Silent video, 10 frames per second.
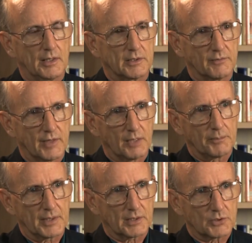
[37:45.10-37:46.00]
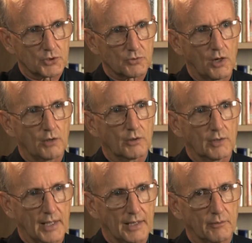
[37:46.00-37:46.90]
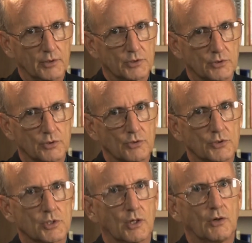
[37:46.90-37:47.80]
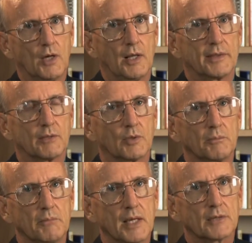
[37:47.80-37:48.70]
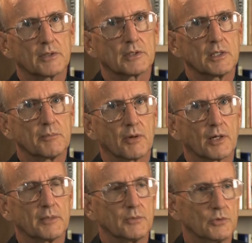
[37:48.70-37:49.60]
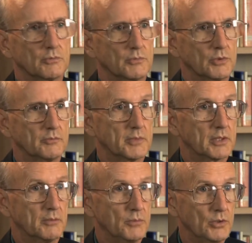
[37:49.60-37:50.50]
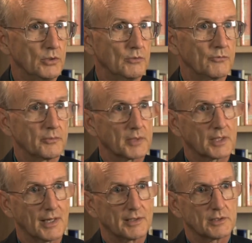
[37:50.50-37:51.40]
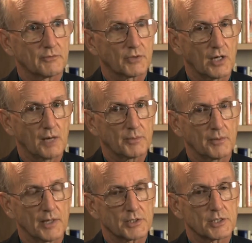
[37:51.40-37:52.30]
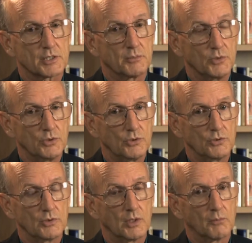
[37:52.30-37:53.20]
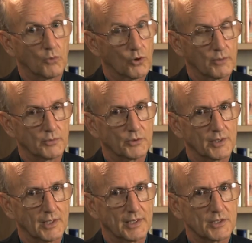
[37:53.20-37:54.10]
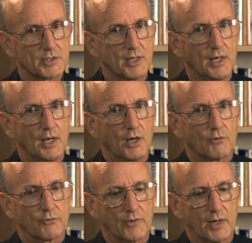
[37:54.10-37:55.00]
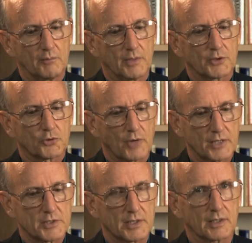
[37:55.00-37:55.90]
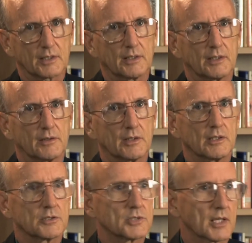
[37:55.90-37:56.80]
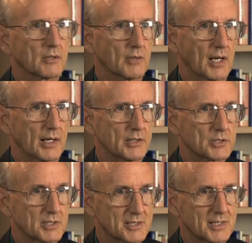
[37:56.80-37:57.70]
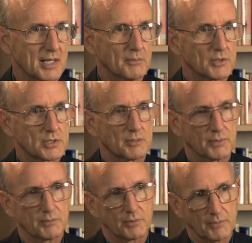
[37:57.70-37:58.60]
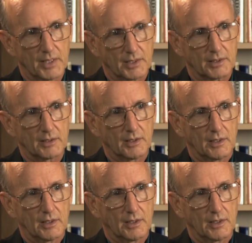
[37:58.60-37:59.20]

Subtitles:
developing stronger language to do so that would make the Tea Party movement immune from the kinds of compromises, more immune at least, from trusting in these generalized statements that people make,